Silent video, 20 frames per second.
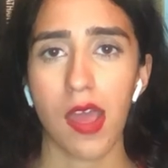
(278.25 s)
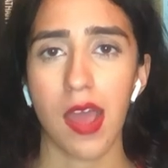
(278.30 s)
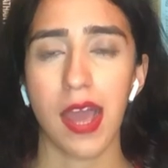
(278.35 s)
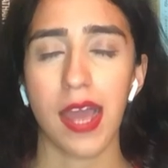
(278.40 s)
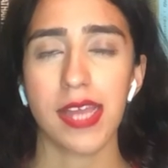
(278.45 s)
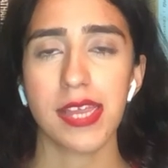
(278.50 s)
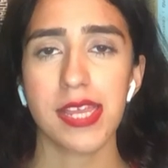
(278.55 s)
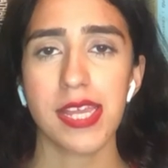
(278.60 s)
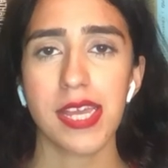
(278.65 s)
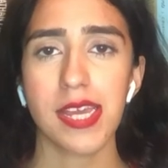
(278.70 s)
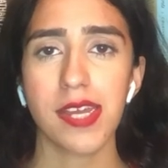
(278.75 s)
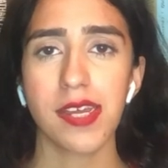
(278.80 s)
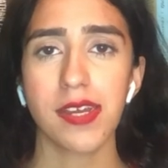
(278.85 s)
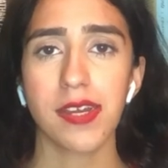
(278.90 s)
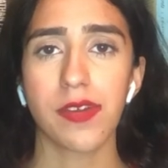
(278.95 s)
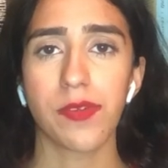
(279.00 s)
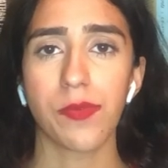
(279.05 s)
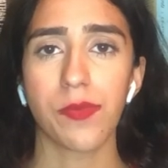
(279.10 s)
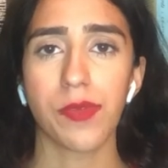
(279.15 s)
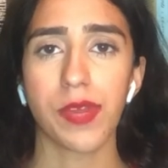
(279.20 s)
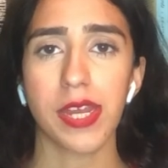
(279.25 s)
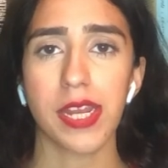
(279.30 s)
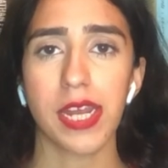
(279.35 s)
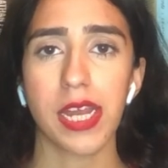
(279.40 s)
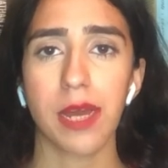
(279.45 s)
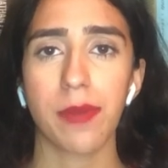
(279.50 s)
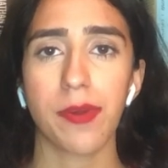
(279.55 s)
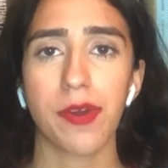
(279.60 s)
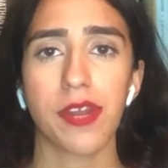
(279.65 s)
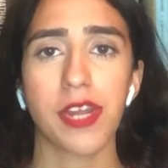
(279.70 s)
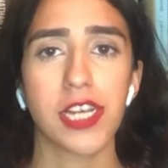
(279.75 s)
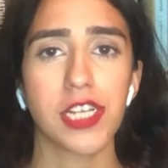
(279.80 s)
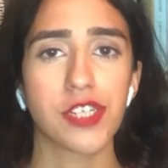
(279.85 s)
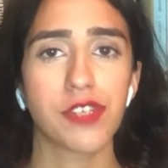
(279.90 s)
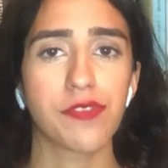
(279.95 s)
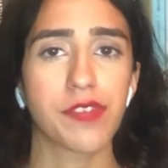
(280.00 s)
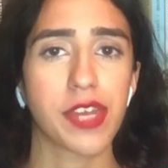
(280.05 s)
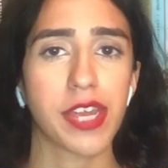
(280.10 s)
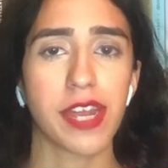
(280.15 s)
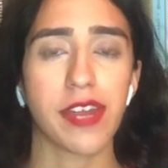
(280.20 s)
I think reading about each
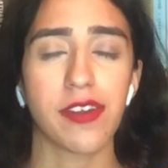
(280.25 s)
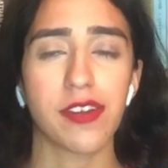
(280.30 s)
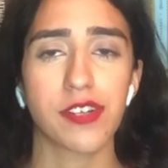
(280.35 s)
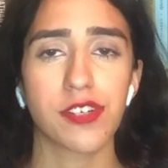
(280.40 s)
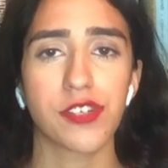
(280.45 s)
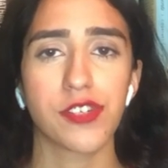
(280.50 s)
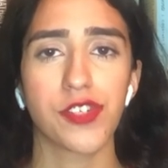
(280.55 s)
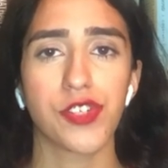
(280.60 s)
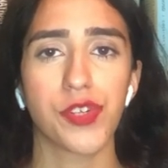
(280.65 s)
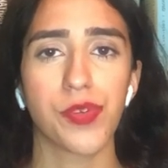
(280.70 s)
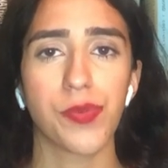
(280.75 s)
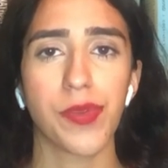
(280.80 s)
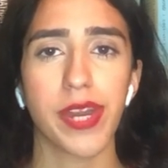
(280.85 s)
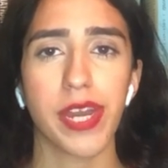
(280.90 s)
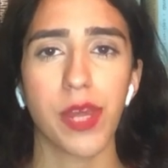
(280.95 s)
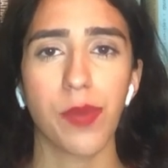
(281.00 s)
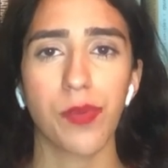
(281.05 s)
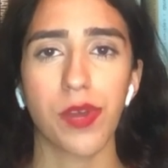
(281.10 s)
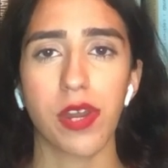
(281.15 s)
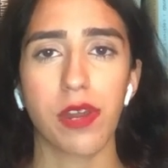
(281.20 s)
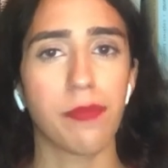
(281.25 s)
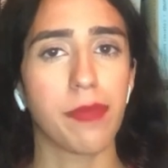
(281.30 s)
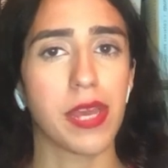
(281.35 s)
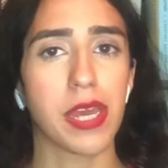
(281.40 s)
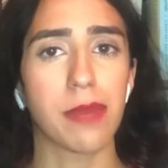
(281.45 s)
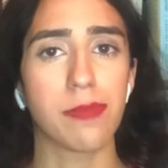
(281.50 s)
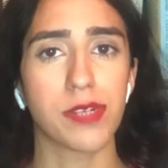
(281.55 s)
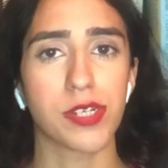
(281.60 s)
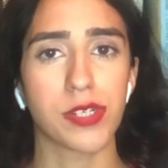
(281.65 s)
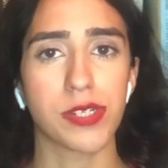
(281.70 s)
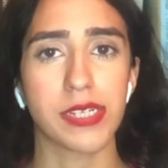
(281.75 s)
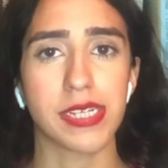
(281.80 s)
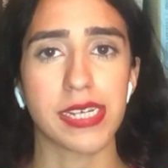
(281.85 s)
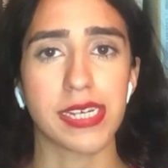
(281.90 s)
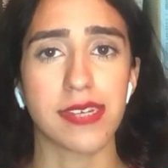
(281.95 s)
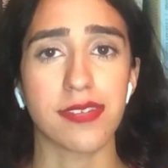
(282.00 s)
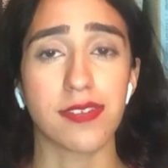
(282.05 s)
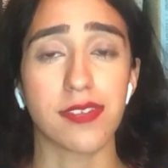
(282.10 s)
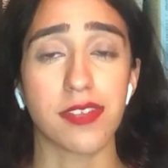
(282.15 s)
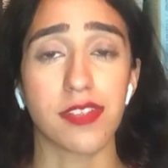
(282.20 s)
of the characters, you really wouldn't be able to
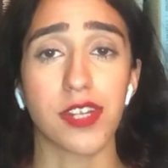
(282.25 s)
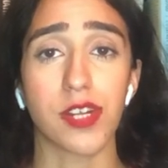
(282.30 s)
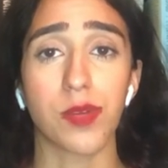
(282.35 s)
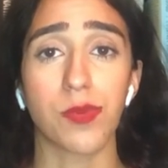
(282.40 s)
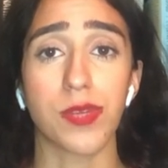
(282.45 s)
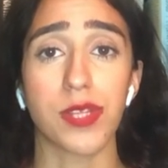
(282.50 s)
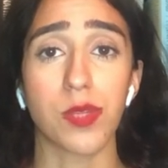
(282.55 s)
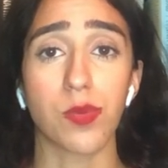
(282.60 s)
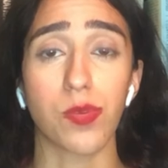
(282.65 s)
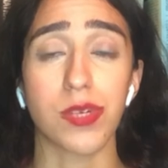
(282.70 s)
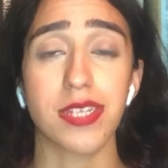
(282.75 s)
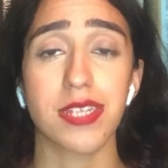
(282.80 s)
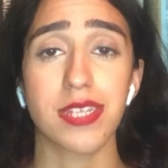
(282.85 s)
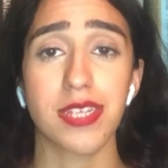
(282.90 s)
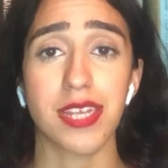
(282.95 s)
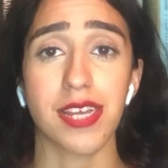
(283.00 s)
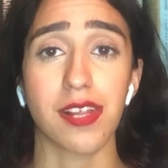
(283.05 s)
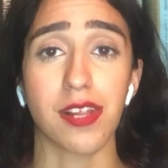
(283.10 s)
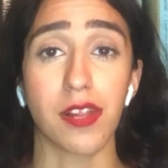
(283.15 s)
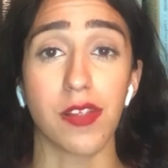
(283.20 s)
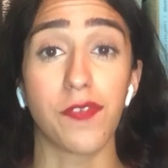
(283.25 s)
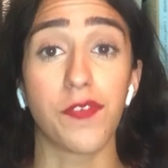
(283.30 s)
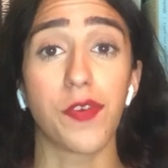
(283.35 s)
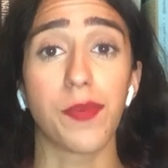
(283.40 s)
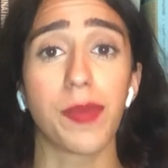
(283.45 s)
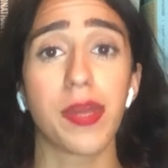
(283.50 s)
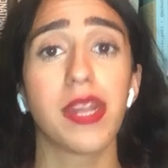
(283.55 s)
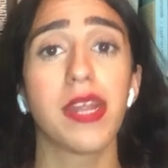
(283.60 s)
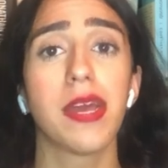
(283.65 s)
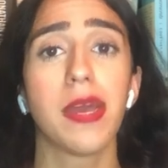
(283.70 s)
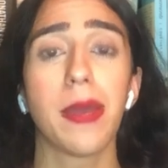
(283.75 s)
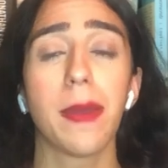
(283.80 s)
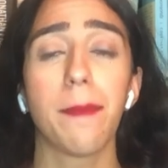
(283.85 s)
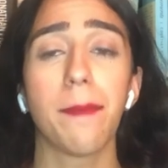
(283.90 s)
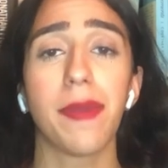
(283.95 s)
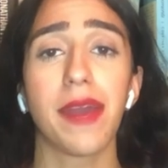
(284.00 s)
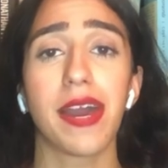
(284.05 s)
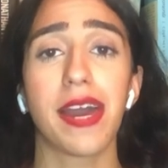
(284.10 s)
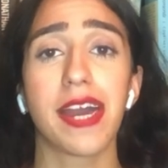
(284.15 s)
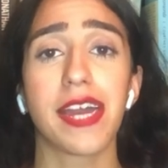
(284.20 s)
guess that there was one single woman
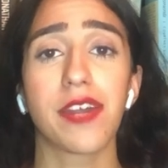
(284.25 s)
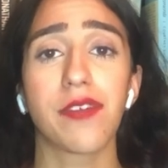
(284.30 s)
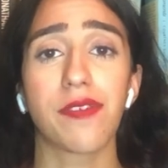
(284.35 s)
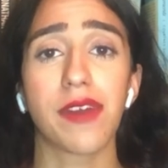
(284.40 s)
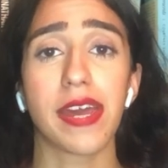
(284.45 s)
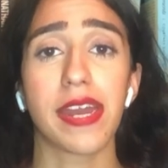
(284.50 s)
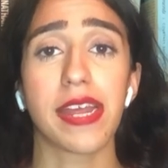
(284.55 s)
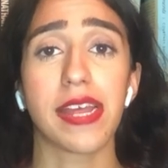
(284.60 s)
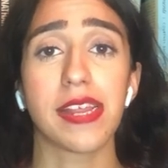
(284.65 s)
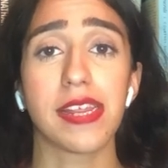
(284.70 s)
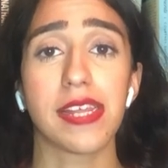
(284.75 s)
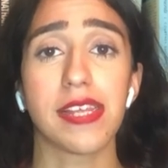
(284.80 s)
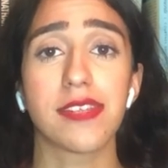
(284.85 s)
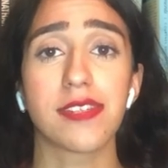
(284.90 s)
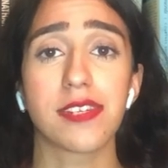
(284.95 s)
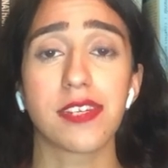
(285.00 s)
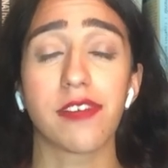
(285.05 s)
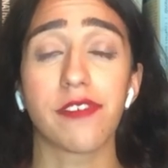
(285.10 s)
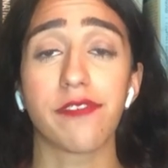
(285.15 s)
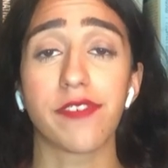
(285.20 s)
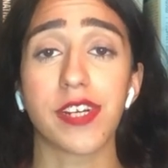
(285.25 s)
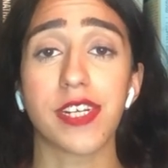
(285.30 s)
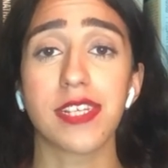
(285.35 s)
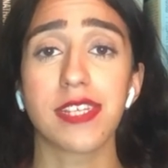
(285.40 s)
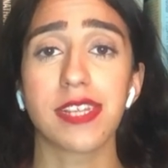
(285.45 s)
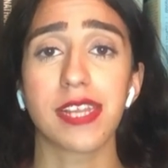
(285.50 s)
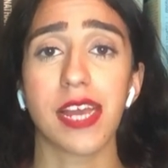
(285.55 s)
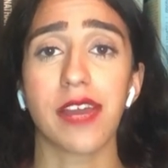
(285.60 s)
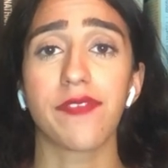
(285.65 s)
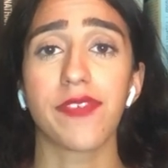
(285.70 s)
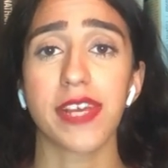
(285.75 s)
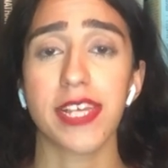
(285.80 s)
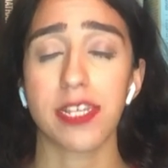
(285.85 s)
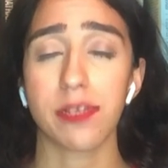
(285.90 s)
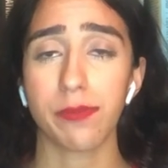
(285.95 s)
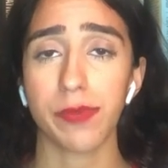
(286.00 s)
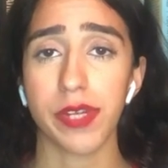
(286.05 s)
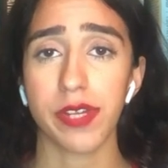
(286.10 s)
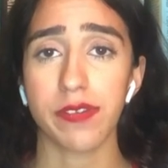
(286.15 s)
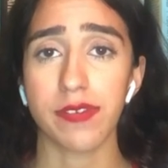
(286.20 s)
behind writing these diverse life
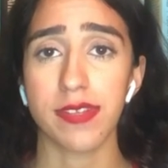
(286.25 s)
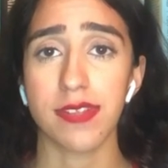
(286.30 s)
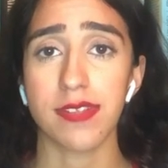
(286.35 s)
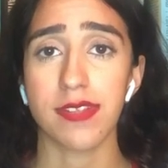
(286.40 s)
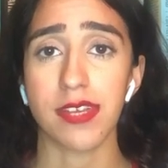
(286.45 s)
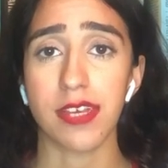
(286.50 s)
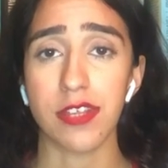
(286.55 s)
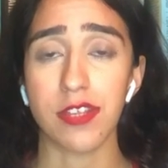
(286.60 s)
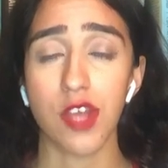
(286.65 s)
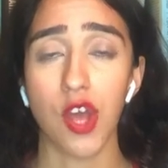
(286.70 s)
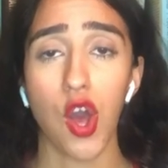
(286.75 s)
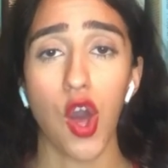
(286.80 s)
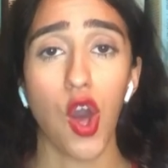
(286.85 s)
experiences.